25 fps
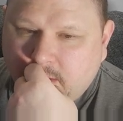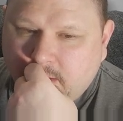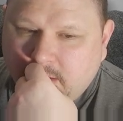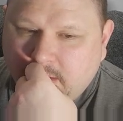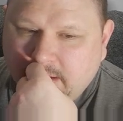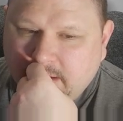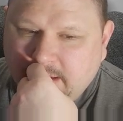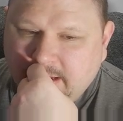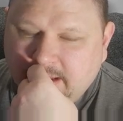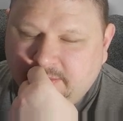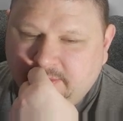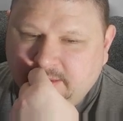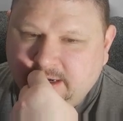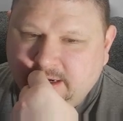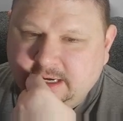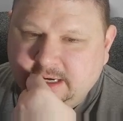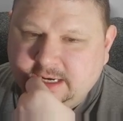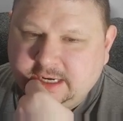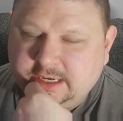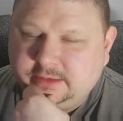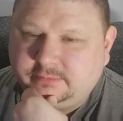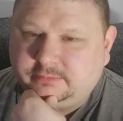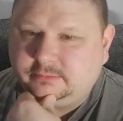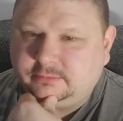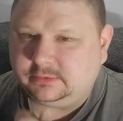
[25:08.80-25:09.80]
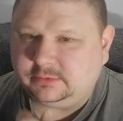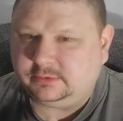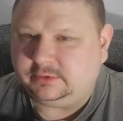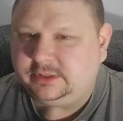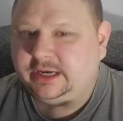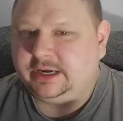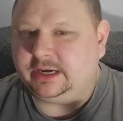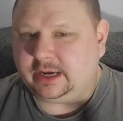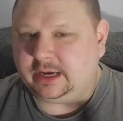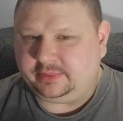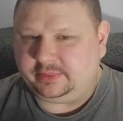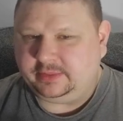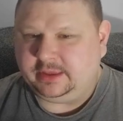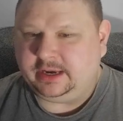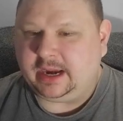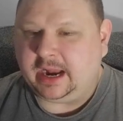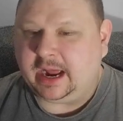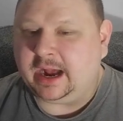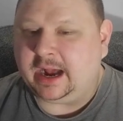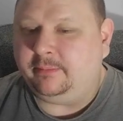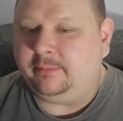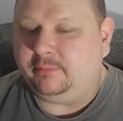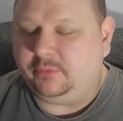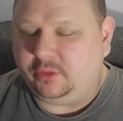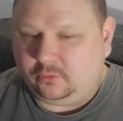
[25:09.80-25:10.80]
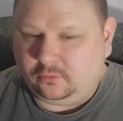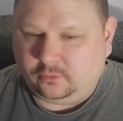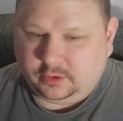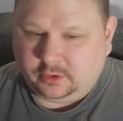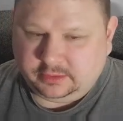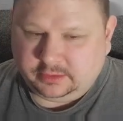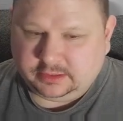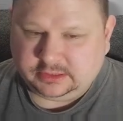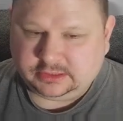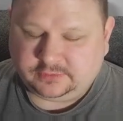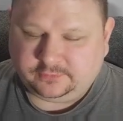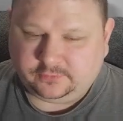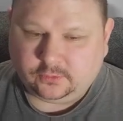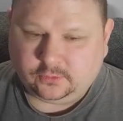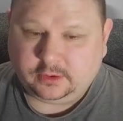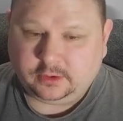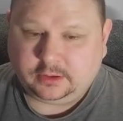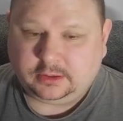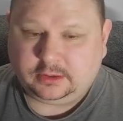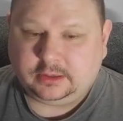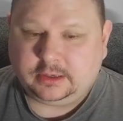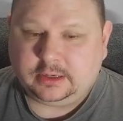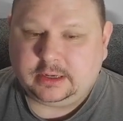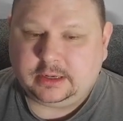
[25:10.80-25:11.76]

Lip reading: And then then I'm the one that's forked.